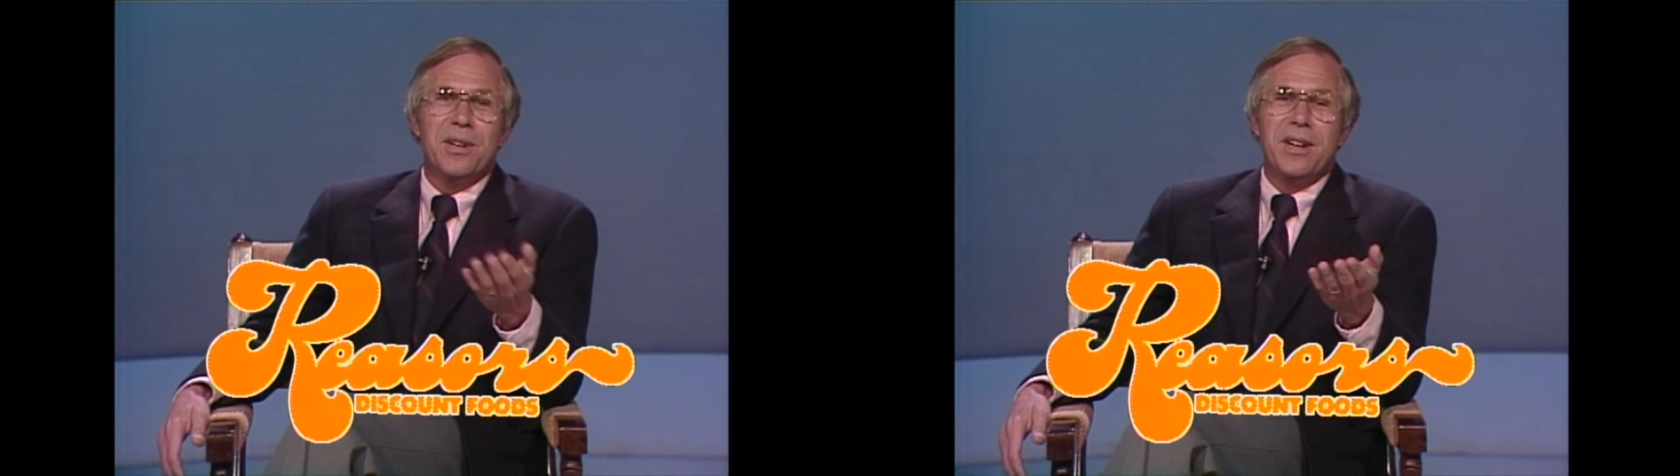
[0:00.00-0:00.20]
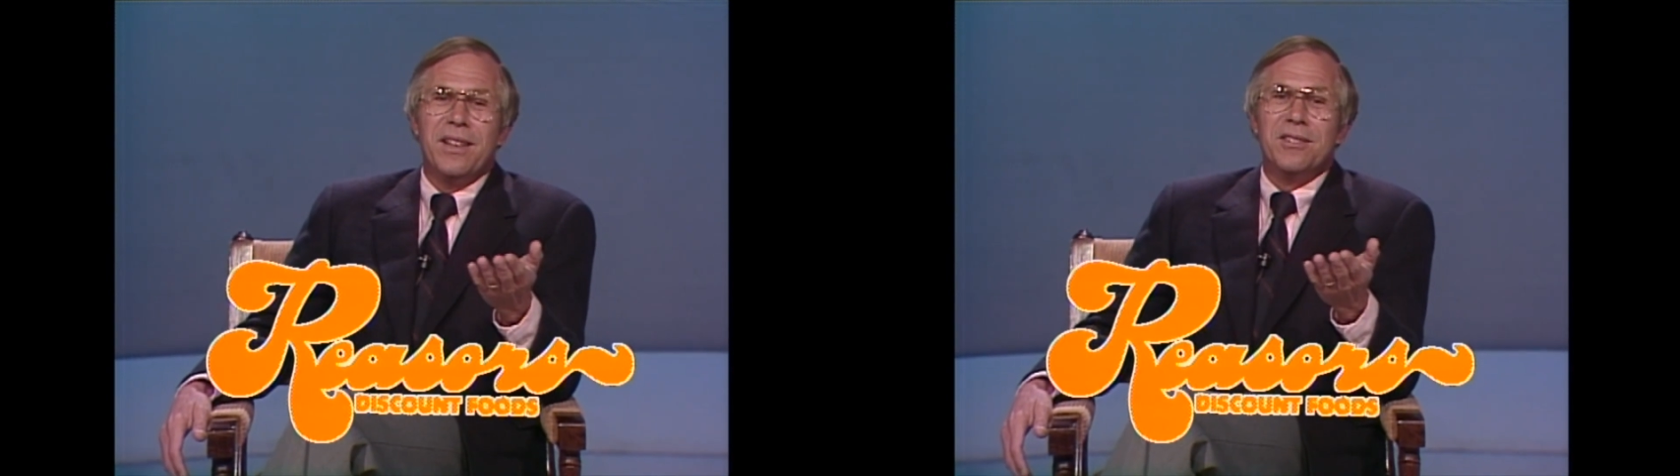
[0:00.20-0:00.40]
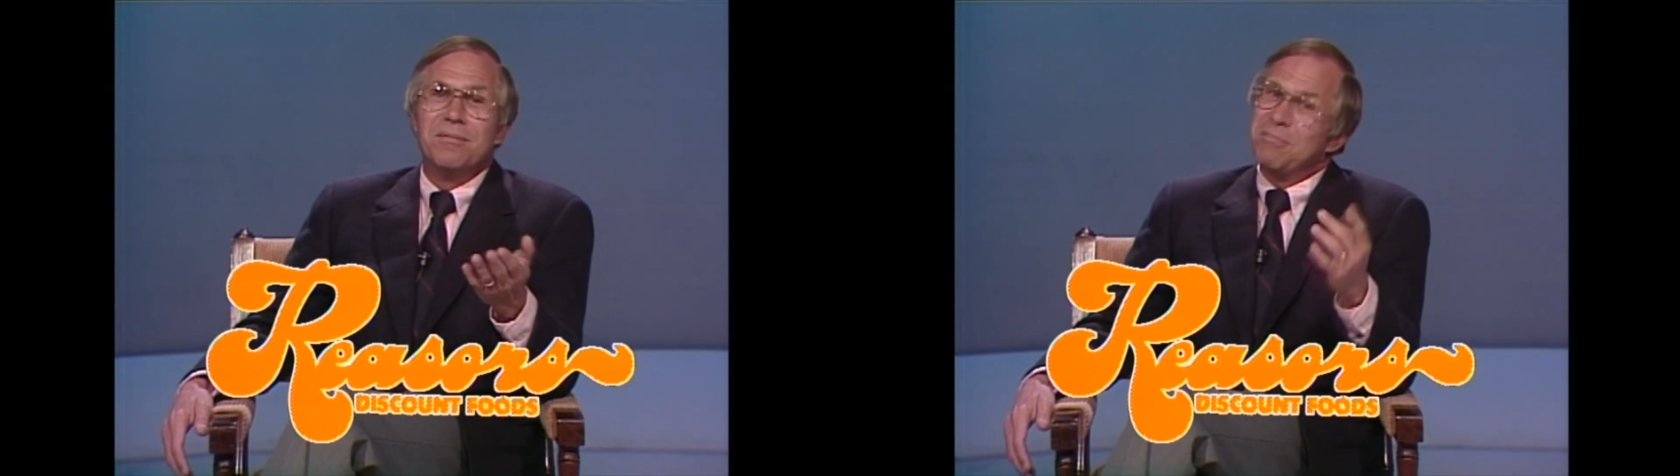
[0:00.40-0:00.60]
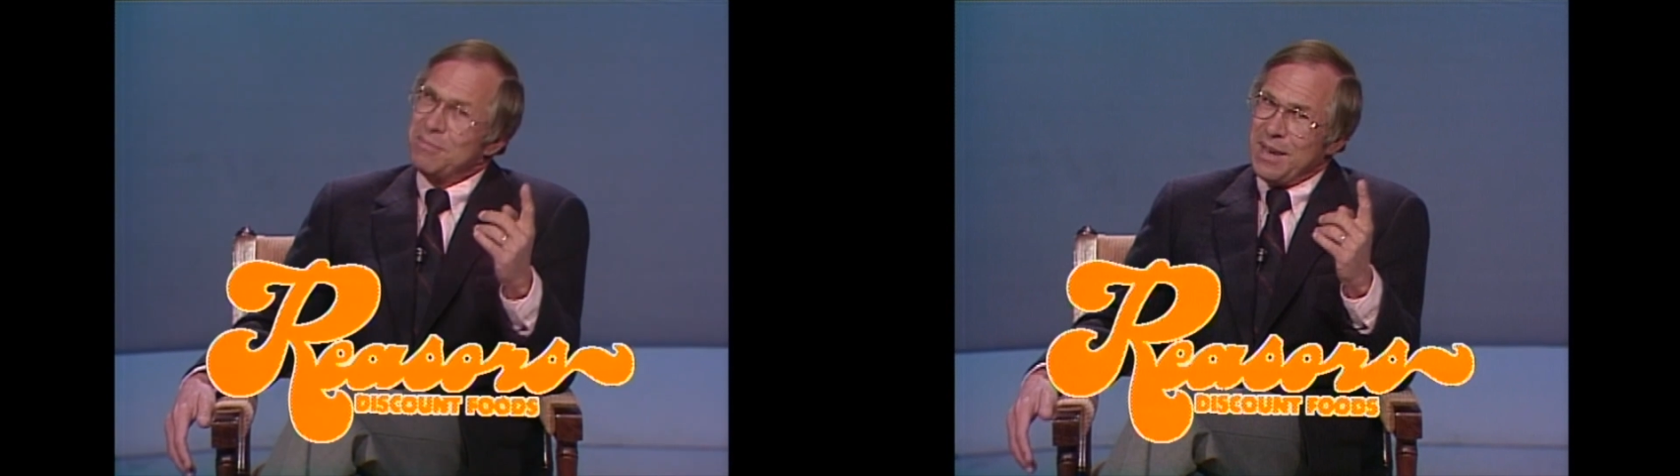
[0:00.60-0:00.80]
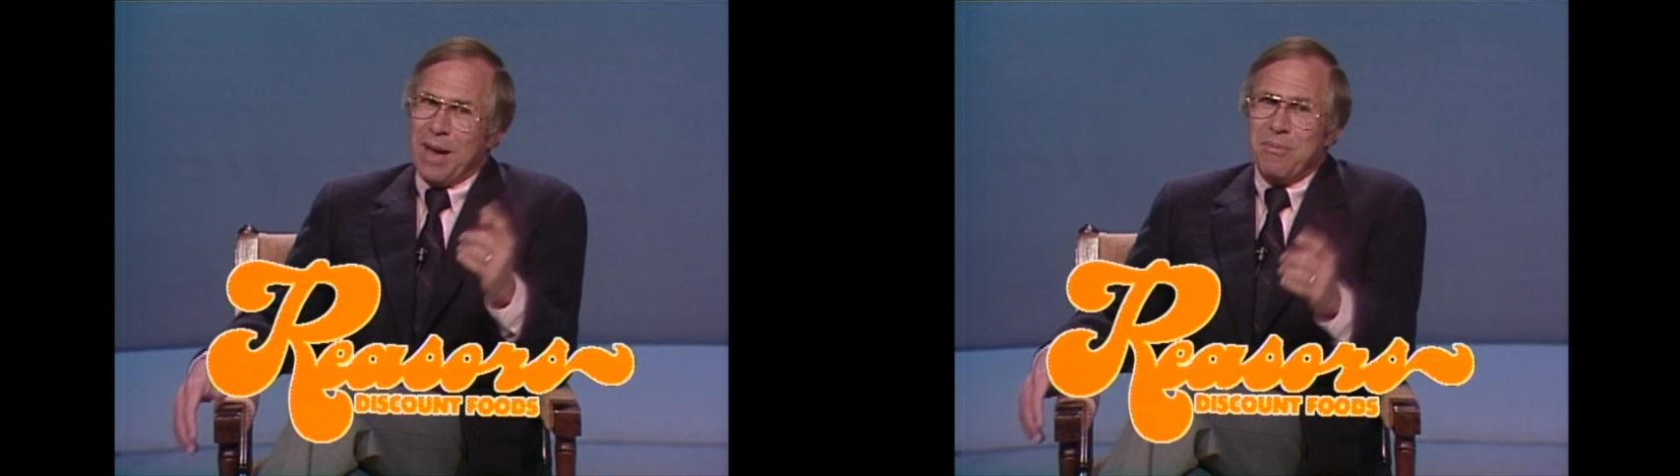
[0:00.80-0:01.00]
another,
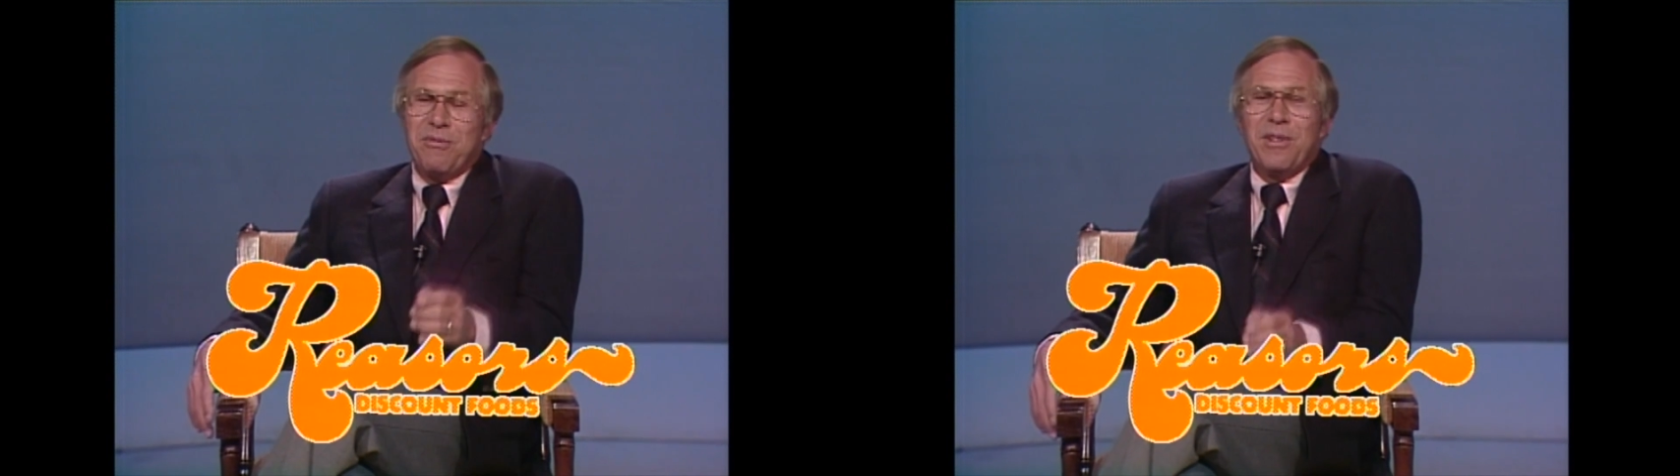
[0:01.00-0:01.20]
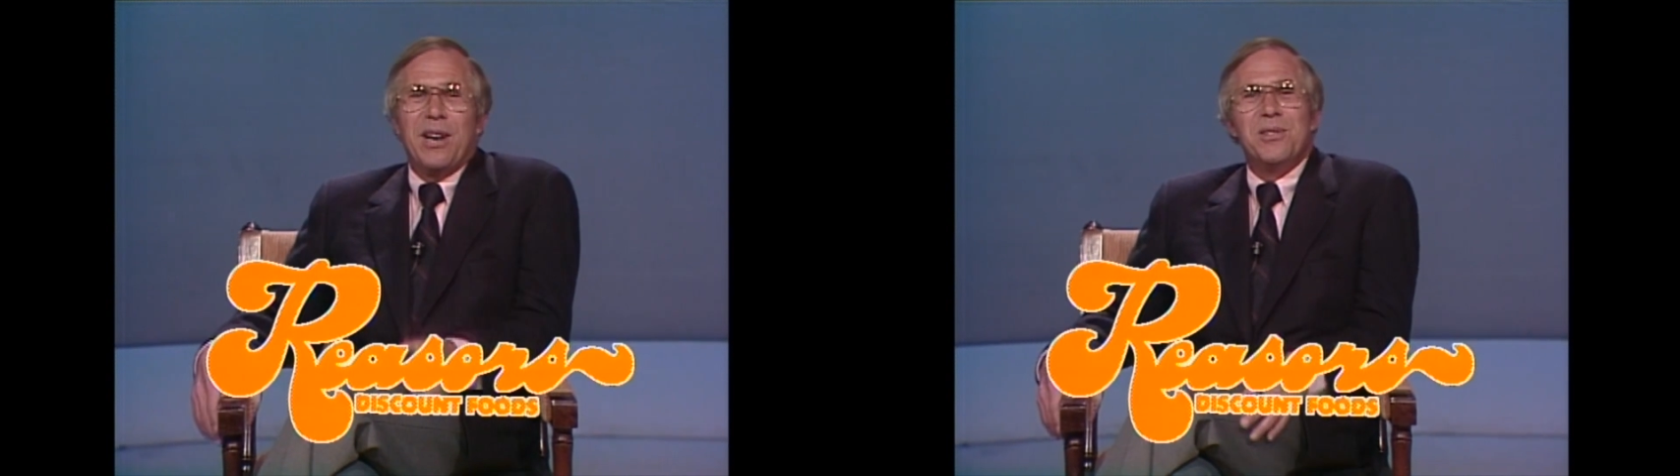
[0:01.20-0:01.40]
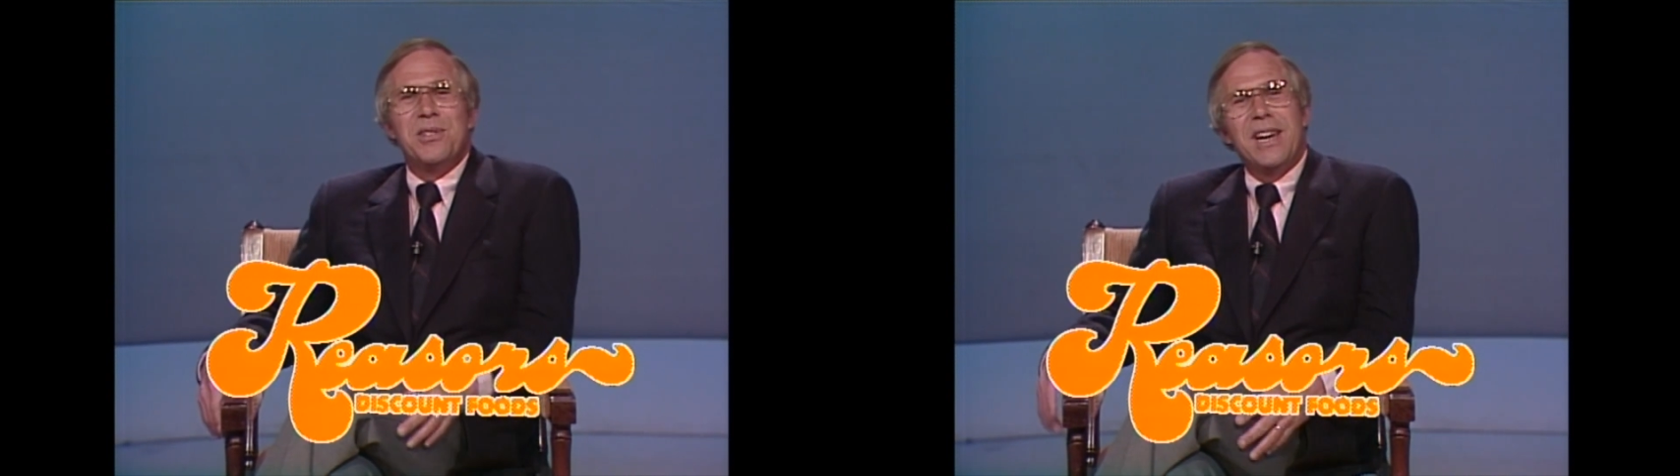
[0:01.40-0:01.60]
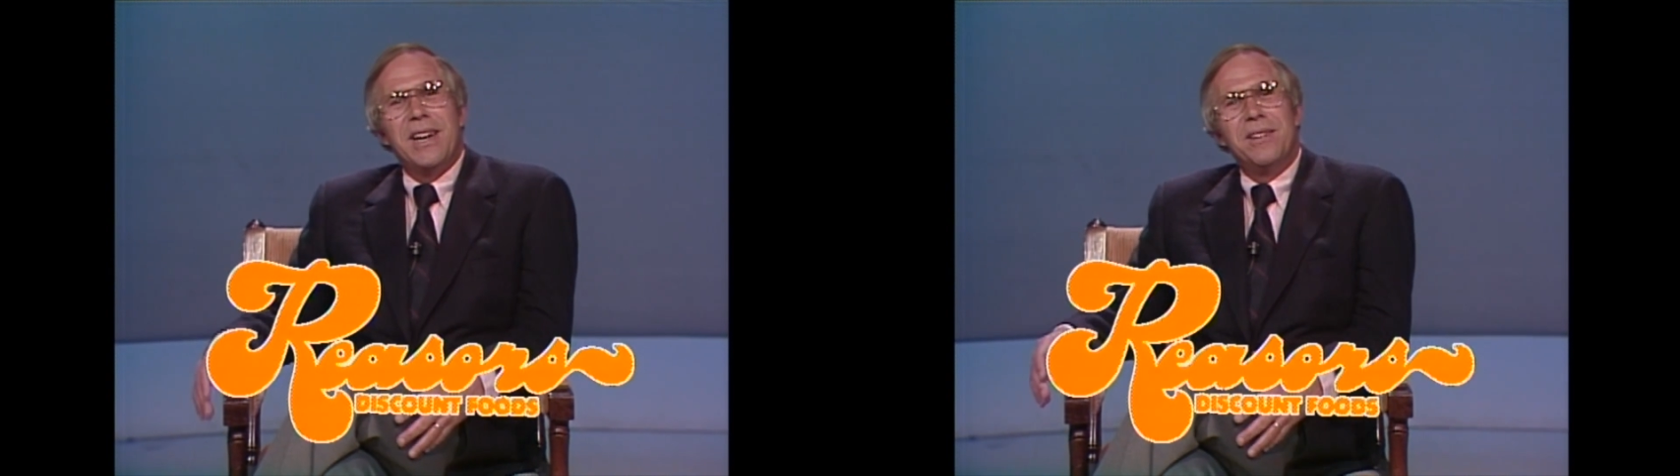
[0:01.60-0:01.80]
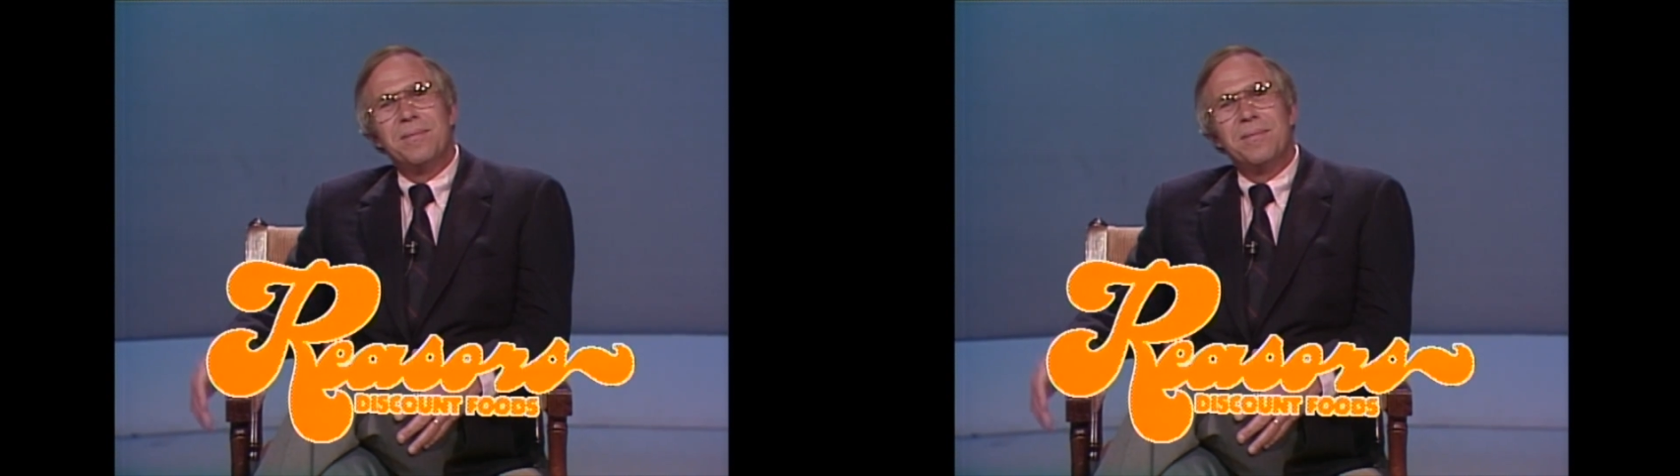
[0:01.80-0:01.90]
happy Father's Day.